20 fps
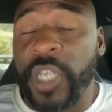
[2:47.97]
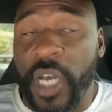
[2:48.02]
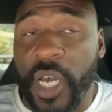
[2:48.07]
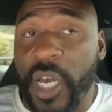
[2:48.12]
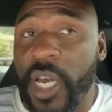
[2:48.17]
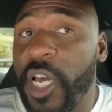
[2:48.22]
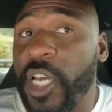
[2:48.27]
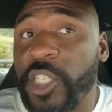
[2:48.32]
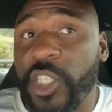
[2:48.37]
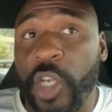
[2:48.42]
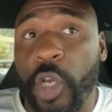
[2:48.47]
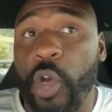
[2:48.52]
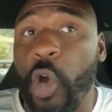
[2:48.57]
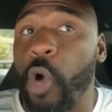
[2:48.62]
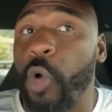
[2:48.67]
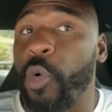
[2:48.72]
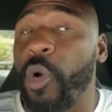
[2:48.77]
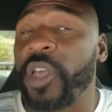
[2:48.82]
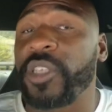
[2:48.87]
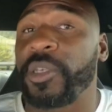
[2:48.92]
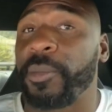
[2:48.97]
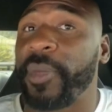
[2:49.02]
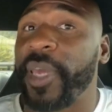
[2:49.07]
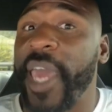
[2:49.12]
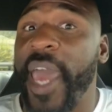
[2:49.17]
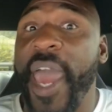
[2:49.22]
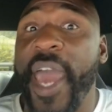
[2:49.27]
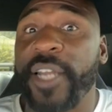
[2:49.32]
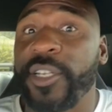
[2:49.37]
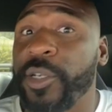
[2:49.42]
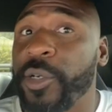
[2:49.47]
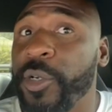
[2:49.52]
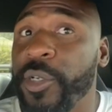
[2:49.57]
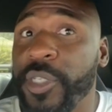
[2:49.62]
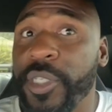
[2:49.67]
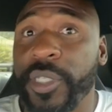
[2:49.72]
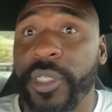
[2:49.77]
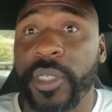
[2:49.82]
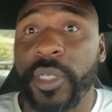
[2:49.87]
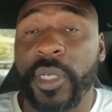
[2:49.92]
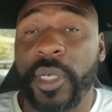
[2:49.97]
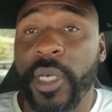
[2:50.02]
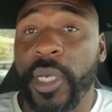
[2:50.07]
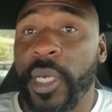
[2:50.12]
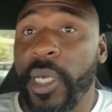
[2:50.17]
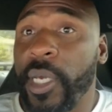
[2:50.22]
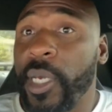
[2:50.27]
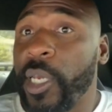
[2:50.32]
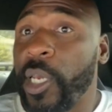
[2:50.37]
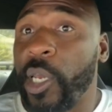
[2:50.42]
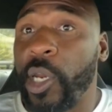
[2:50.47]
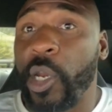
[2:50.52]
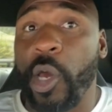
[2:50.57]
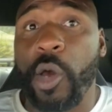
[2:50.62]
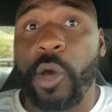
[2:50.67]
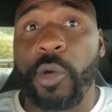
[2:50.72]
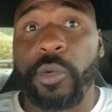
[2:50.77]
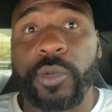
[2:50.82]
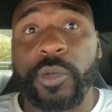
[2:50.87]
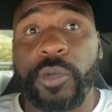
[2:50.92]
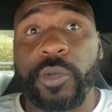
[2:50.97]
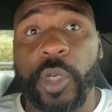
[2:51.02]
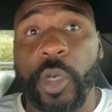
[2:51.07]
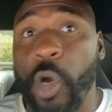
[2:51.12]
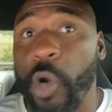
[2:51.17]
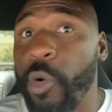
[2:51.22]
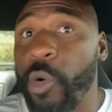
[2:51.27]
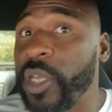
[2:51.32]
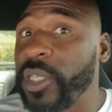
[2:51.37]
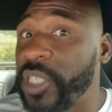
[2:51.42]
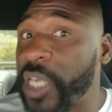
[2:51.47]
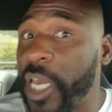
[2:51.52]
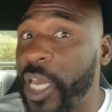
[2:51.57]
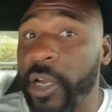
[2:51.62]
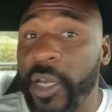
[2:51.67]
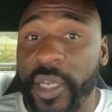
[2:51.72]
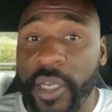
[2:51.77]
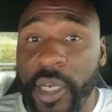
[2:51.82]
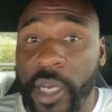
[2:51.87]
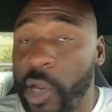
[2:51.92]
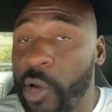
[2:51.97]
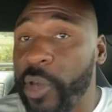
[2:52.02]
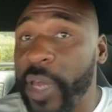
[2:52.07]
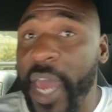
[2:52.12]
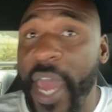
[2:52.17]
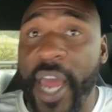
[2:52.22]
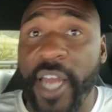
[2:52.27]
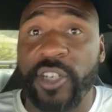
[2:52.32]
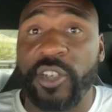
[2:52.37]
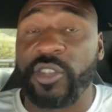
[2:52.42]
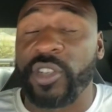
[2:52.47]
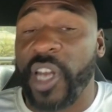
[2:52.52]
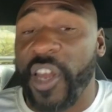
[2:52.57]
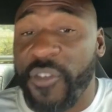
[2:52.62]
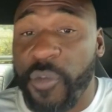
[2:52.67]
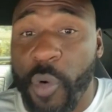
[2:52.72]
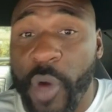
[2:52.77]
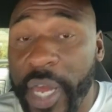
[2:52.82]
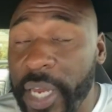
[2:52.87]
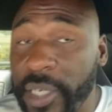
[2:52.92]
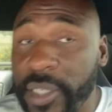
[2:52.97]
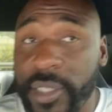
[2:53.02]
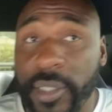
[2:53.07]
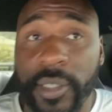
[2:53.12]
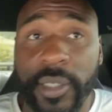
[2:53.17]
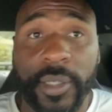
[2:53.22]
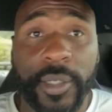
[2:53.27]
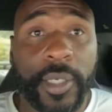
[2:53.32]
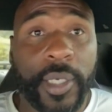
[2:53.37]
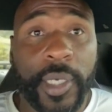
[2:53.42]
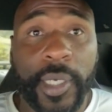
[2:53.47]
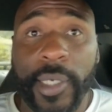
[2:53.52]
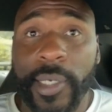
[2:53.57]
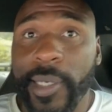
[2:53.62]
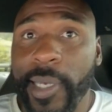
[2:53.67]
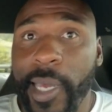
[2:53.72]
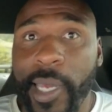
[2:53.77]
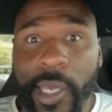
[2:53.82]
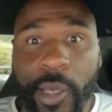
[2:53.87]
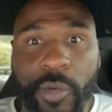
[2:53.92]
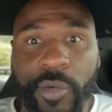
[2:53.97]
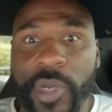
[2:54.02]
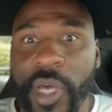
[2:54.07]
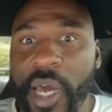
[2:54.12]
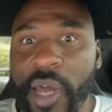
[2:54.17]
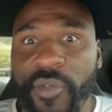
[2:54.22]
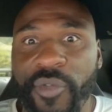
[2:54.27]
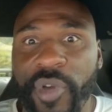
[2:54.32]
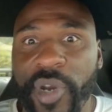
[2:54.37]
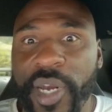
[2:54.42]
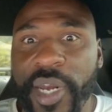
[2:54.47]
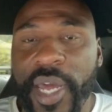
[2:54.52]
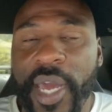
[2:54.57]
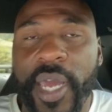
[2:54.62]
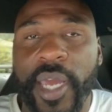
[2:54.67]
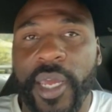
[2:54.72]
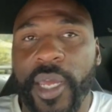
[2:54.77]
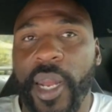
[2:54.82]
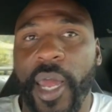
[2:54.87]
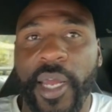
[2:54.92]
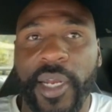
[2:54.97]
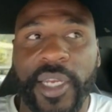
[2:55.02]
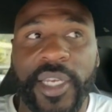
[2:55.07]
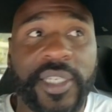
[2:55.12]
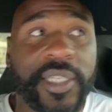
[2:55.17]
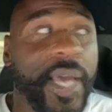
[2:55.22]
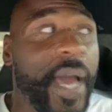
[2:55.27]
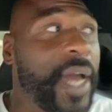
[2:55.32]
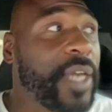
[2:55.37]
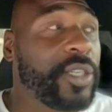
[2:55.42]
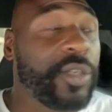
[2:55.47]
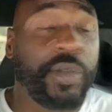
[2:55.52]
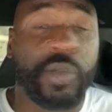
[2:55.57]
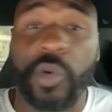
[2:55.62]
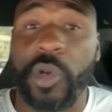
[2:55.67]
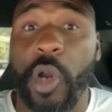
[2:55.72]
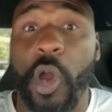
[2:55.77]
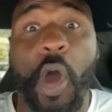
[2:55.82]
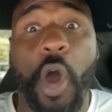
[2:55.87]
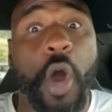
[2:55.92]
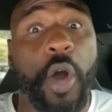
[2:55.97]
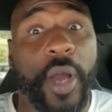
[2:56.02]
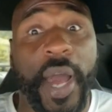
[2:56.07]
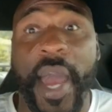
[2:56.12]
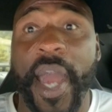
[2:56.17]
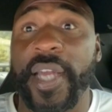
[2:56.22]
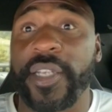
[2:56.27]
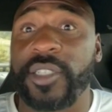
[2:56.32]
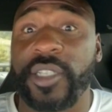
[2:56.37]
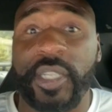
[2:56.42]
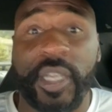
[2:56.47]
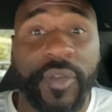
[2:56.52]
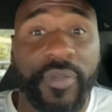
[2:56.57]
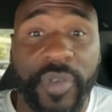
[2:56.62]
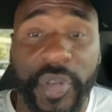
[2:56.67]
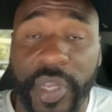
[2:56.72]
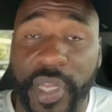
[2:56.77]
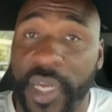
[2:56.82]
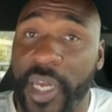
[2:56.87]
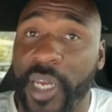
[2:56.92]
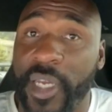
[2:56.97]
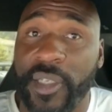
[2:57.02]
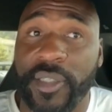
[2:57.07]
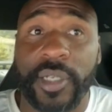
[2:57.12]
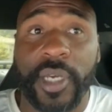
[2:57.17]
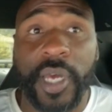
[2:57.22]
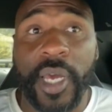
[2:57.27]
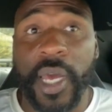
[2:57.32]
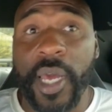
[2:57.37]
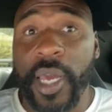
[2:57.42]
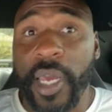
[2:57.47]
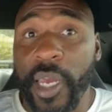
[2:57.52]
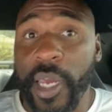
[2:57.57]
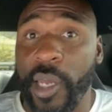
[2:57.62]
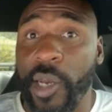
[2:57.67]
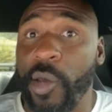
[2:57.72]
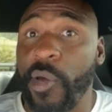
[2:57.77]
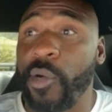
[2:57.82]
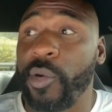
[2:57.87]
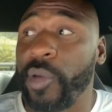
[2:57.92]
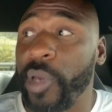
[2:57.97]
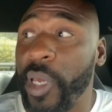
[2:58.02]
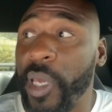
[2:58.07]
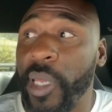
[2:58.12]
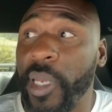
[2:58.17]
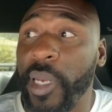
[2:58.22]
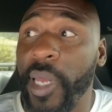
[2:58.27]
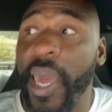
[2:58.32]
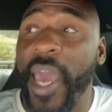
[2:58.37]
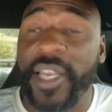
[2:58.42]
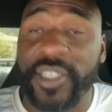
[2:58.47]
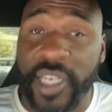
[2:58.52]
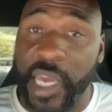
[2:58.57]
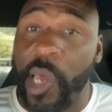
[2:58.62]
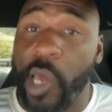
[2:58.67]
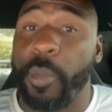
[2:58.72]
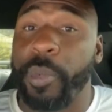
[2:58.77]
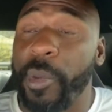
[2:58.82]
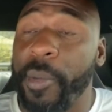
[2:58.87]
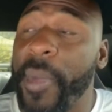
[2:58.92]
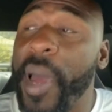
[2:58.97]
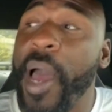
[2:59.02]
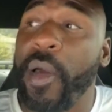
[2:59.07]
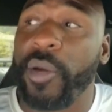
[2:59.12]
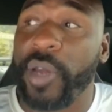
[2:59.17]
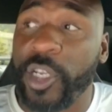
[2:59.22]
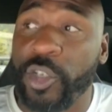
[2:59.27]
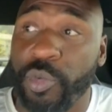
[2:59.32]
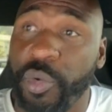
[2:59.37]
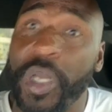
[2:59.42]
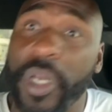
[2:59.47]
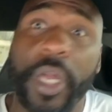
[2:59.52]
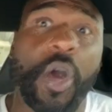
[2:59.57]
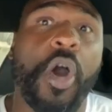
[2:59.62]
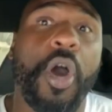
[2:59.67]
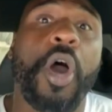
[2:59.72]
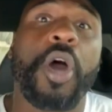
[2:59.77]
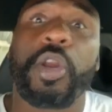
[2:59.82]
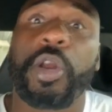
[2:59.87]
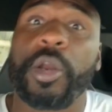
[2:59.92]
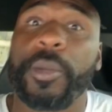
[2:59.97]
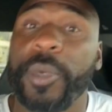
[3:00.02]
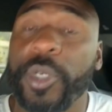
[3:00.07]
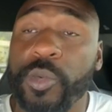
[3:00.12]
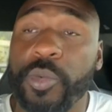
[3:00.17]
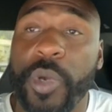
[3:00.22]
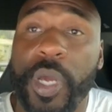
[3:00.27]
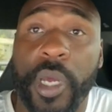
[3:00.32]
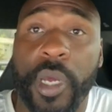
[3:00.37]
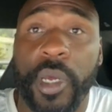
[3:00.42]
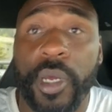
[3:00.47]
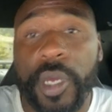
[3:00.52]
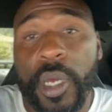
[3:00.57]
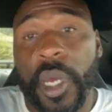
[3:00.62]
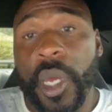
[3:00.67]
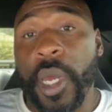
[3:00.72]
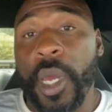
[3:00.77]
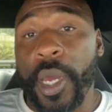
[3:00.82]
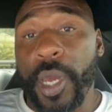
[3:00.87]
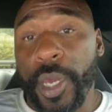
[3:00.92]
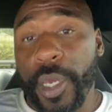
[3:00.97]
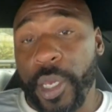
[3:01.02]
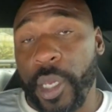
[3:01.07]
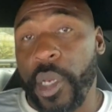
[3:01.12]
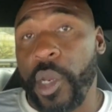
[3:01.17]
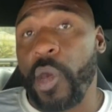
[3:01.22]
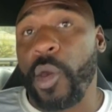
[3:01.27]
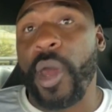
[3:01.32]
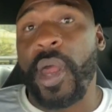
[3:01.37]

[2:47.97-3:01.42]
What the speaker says: to us, you go run some gassers, you know, you go run 10, you know, gassers, lift weights, and you're done for the day. Like, these guys are doing all kinds of different things, you know, and as it helps them out, it's really hard on them as well. You